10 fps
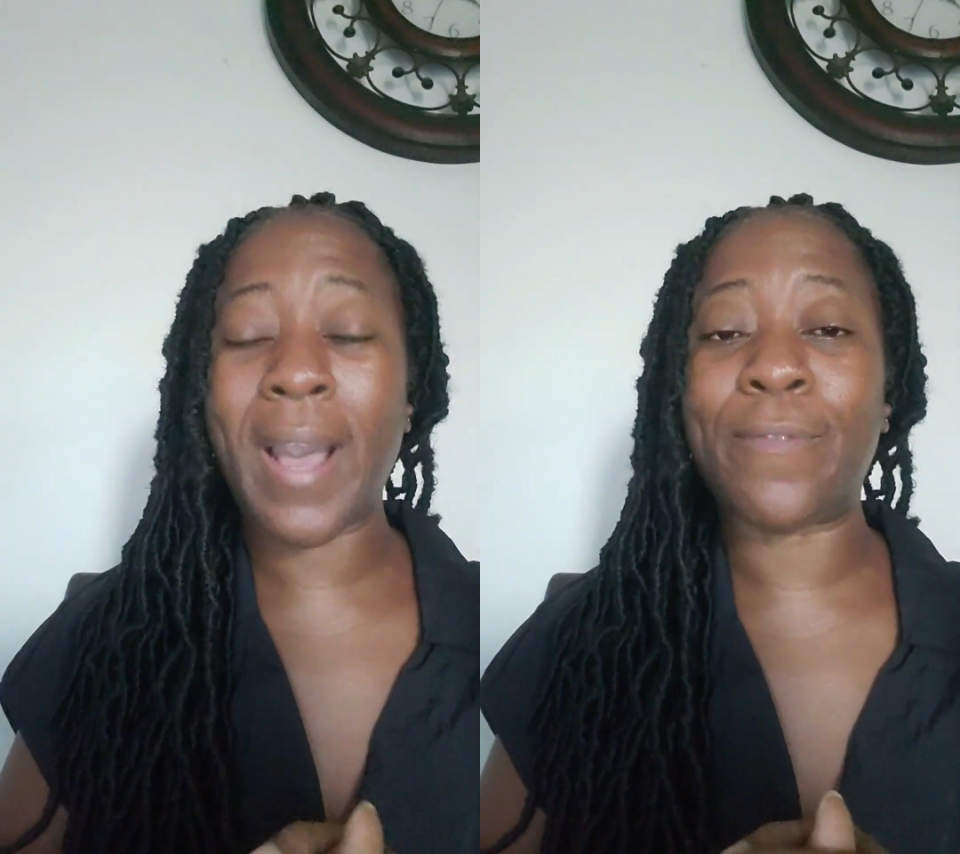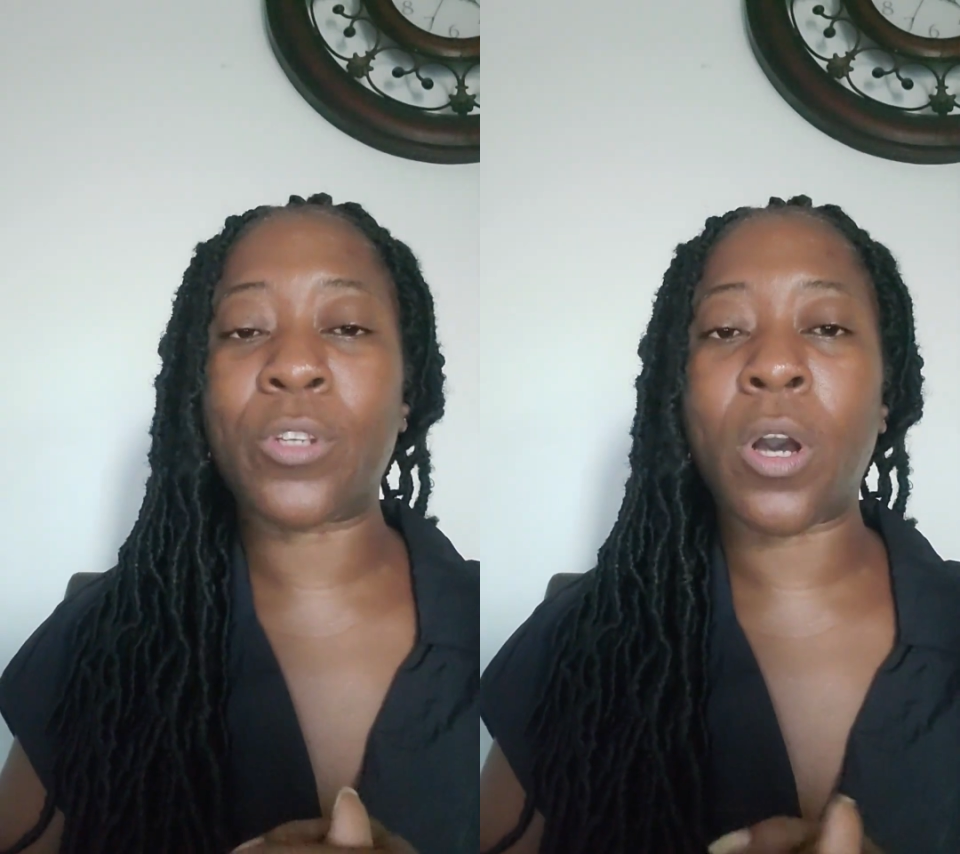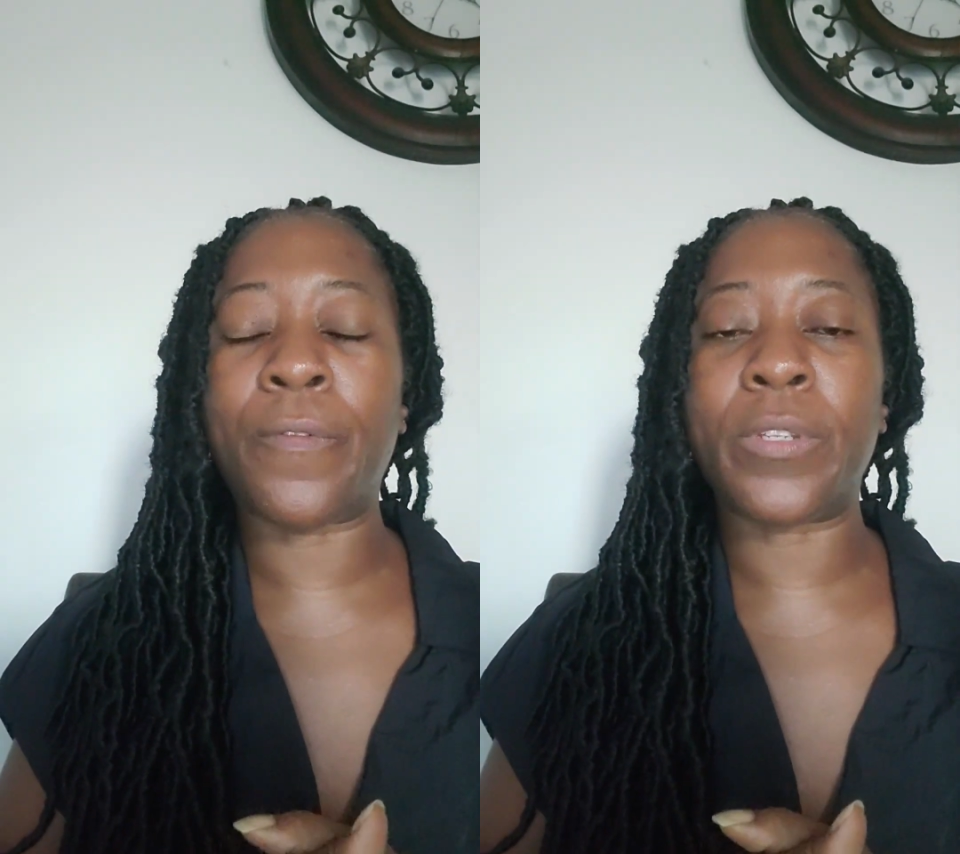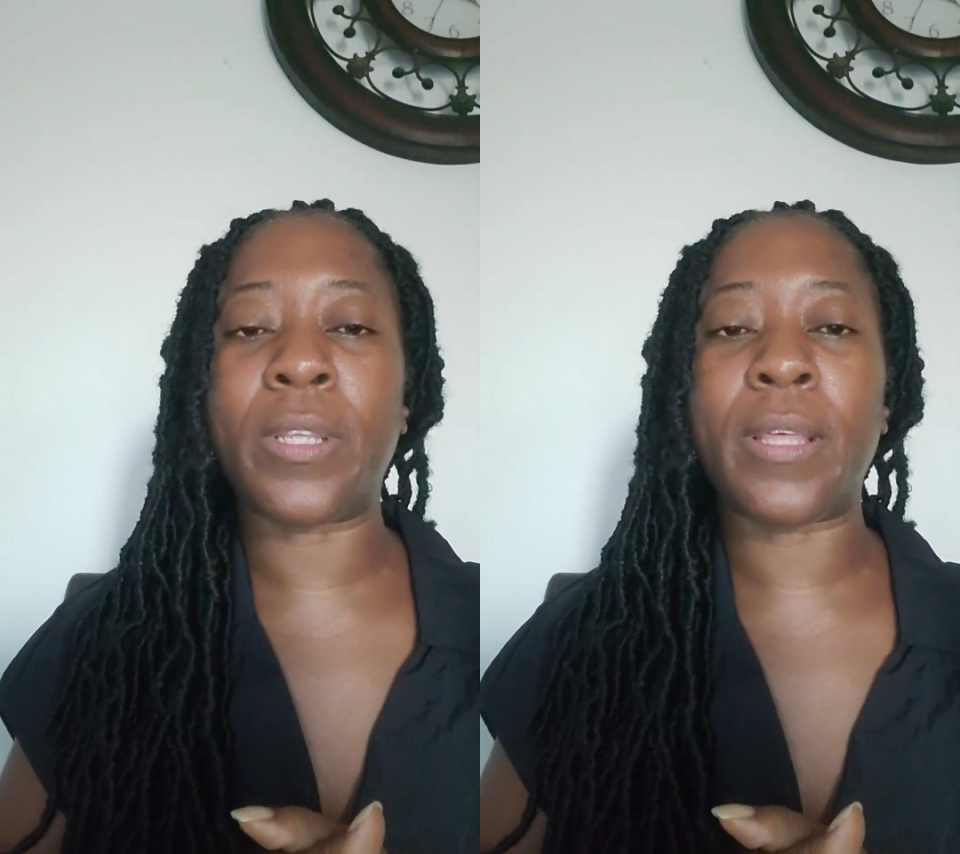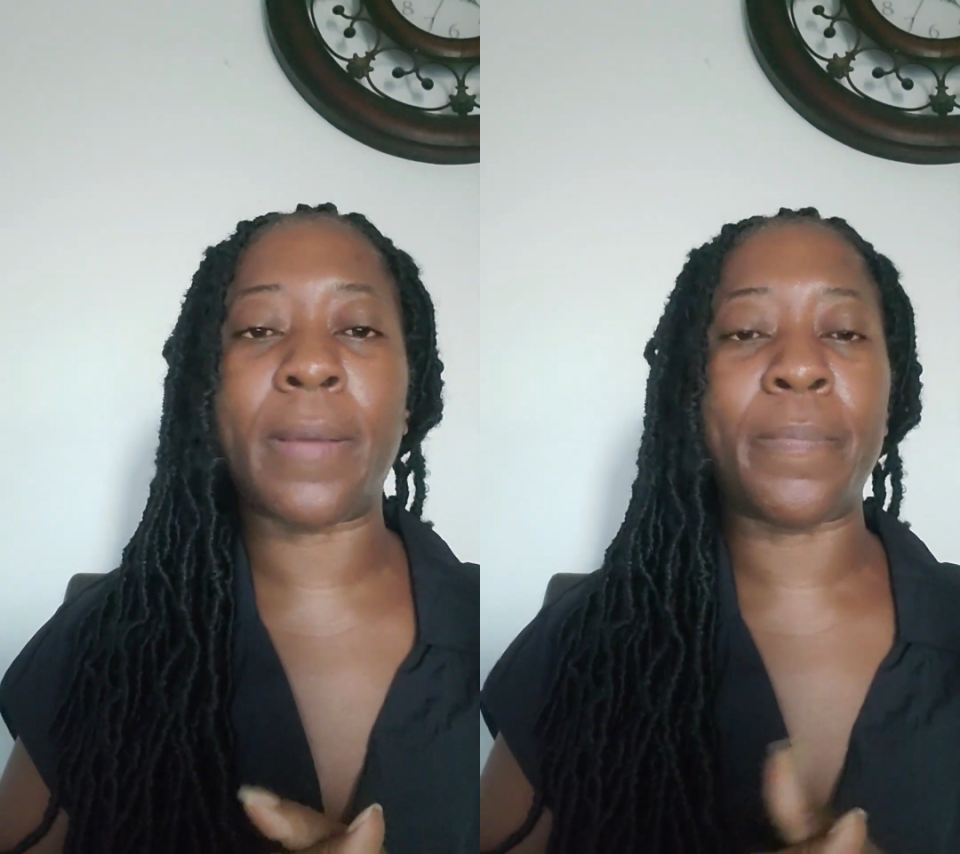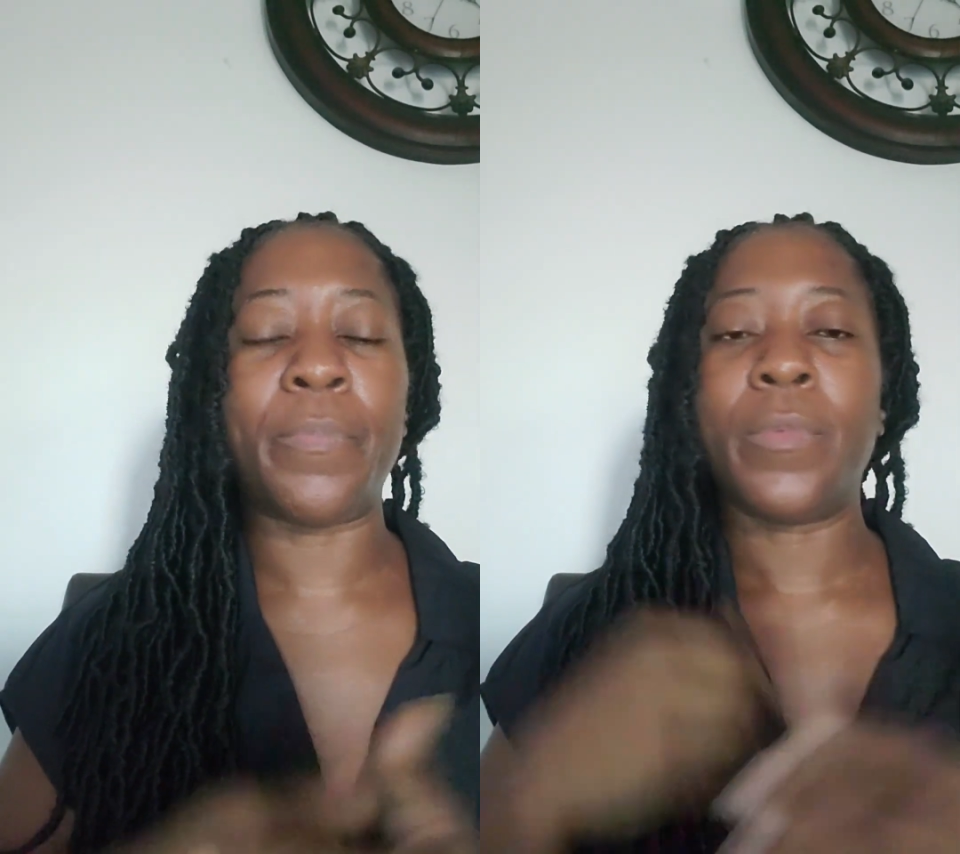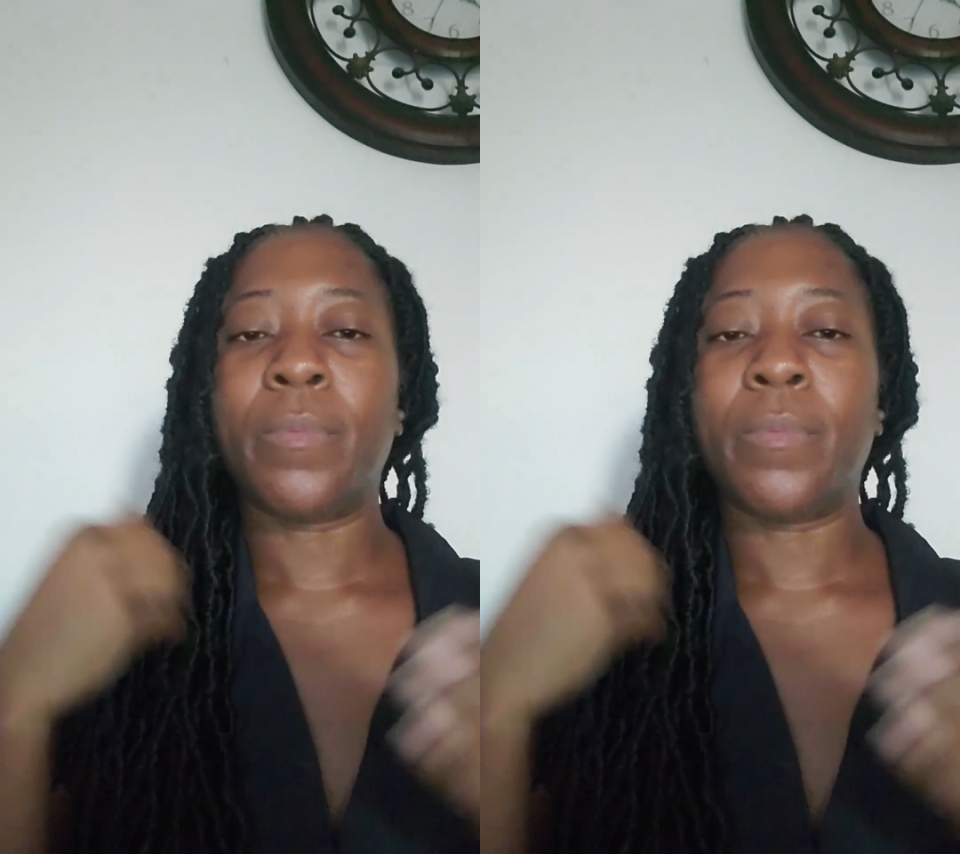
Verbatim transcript: have to offer to them.